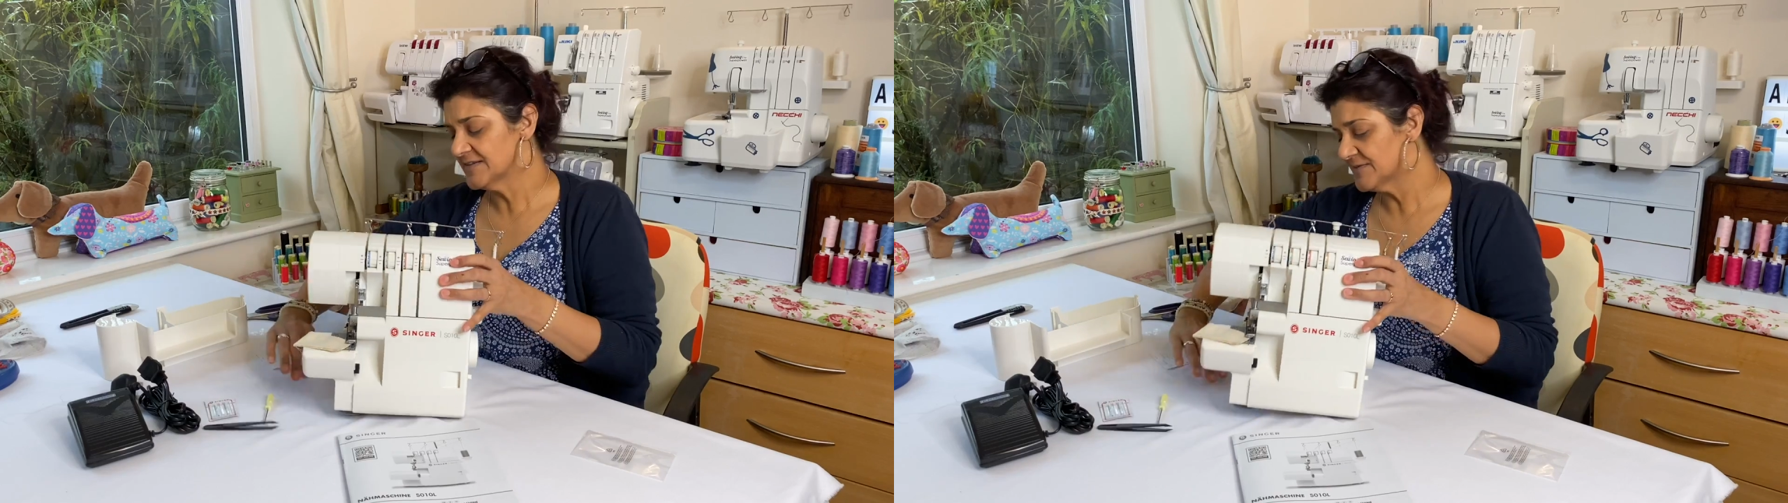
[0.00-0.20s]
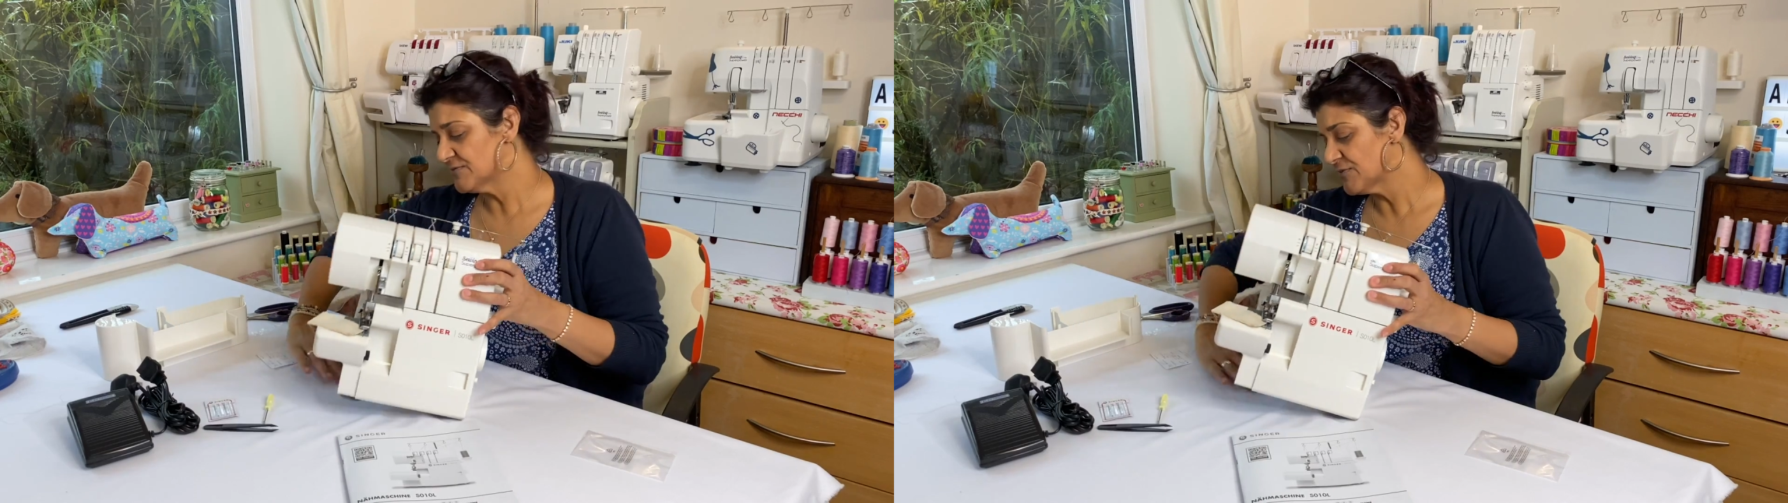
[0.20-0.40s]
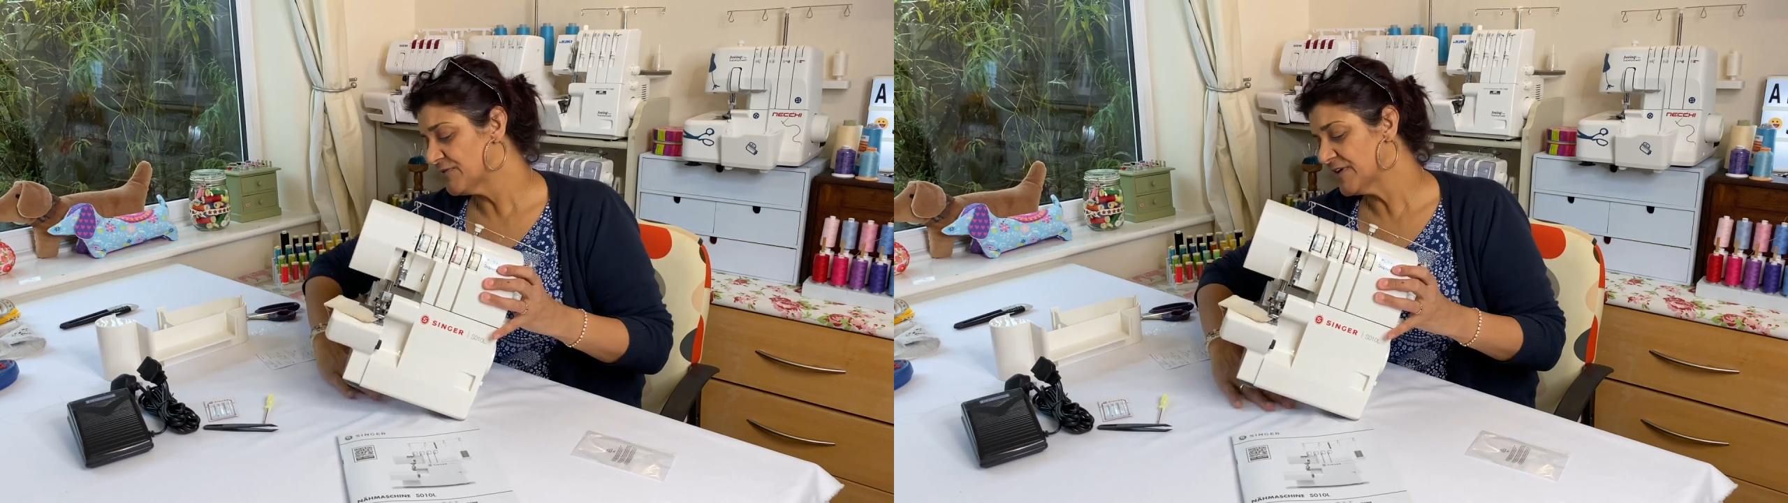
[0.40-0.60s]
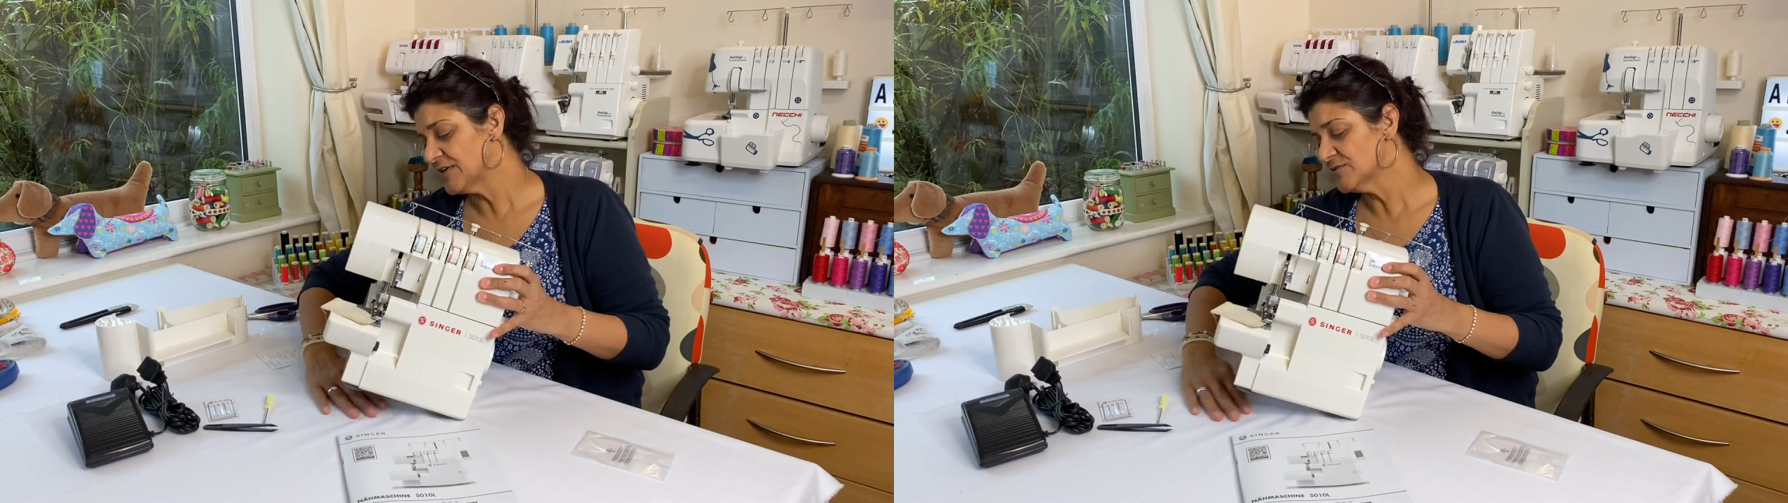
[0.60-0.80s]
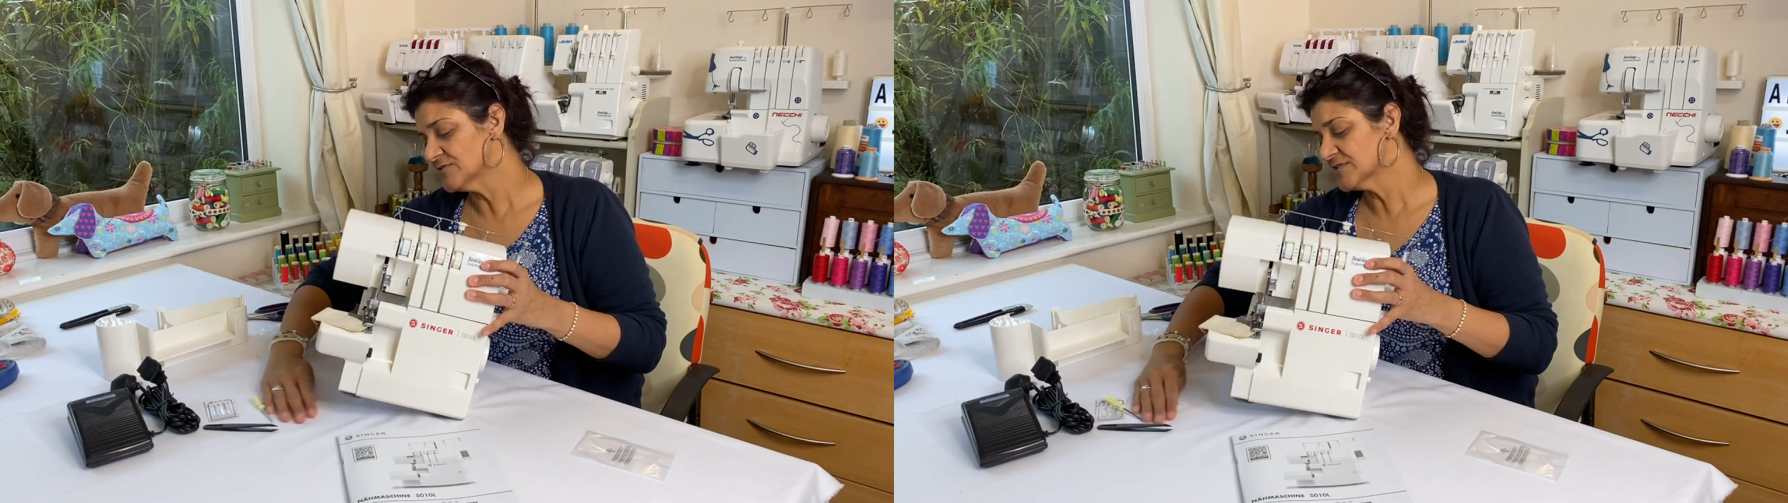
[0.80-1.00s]

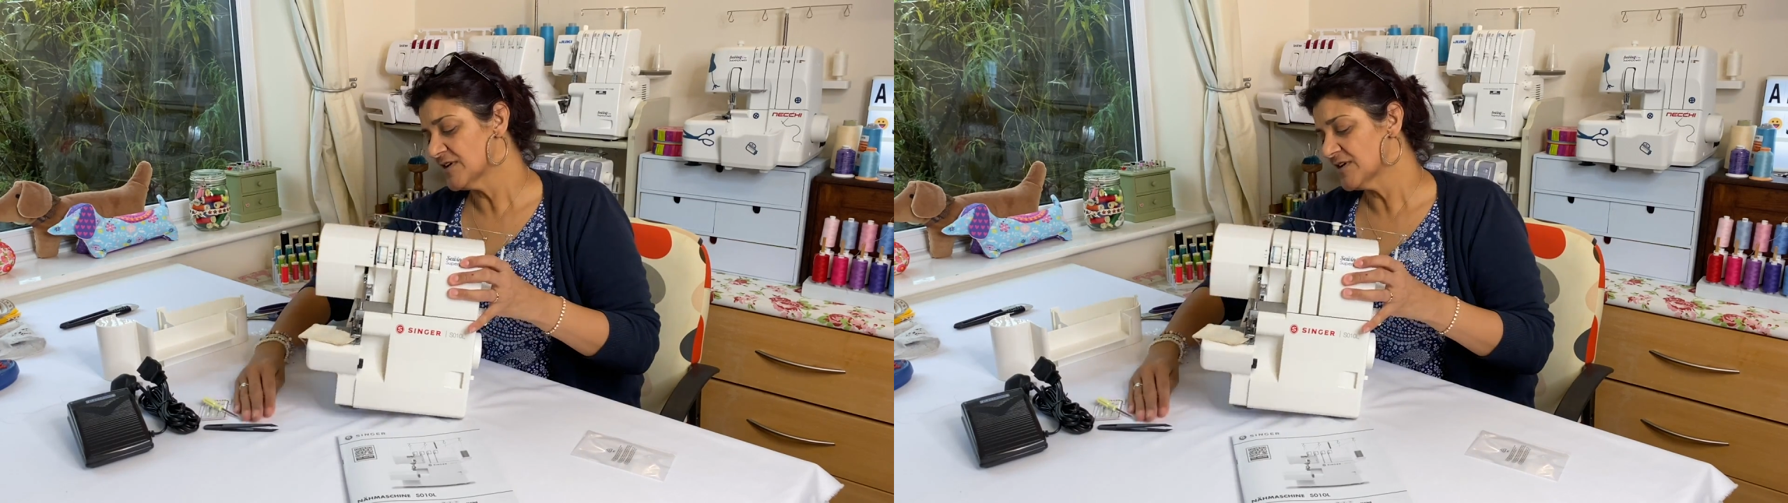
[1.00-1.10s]
Reveals